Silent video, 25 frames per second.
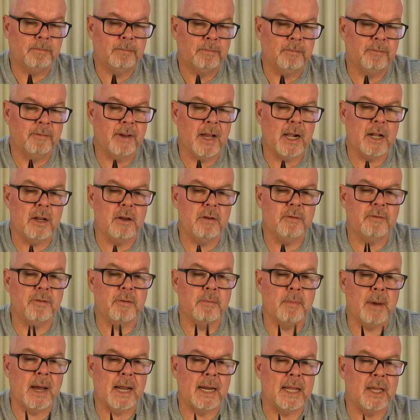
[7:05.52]
value for
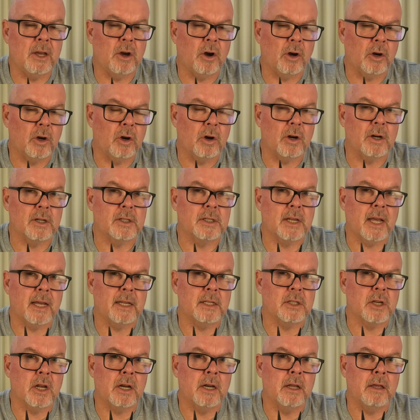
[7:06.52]
money, I've got to say
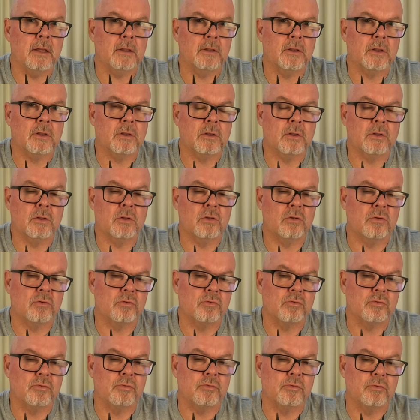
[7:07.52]
it's only a
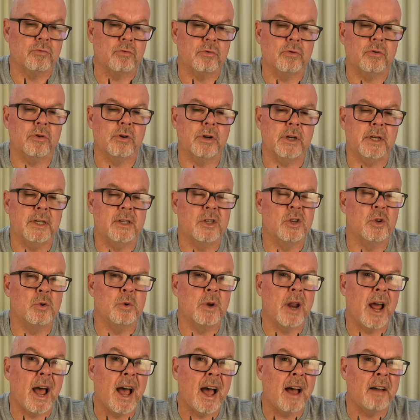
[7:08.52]

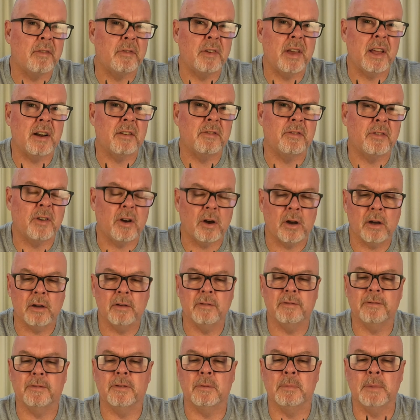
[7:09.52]
2.5 out of
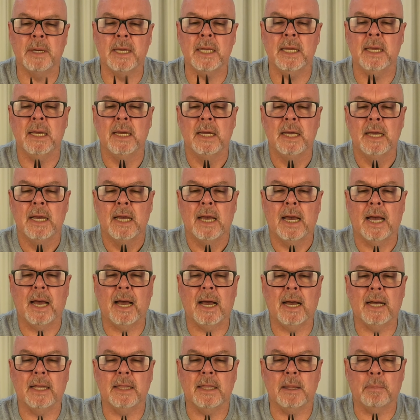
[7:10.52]
5 for me.
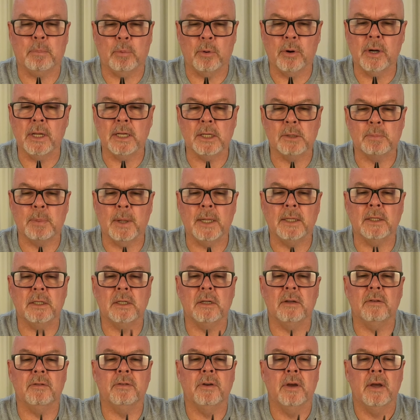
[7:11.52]
They're pretty
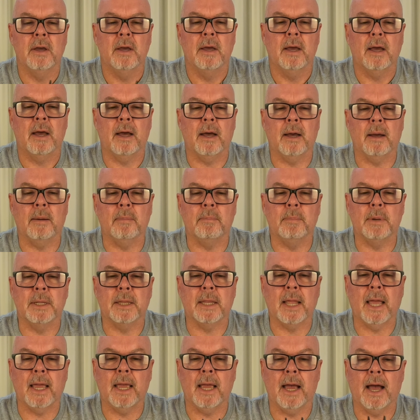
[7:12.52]
expensive, but
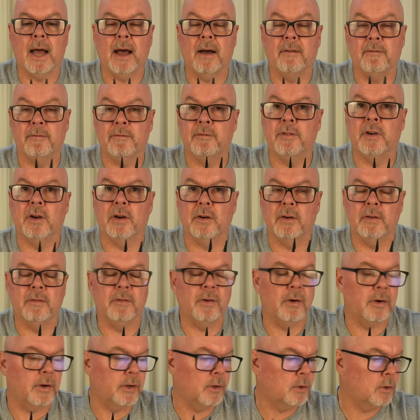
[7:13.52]
they are
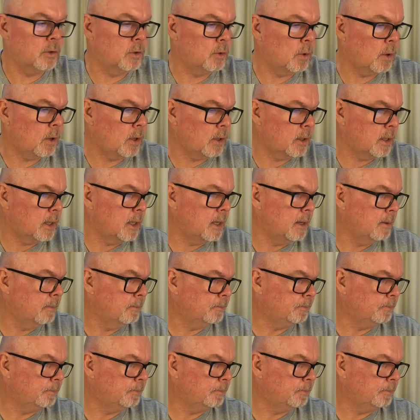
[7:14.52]
very good quality.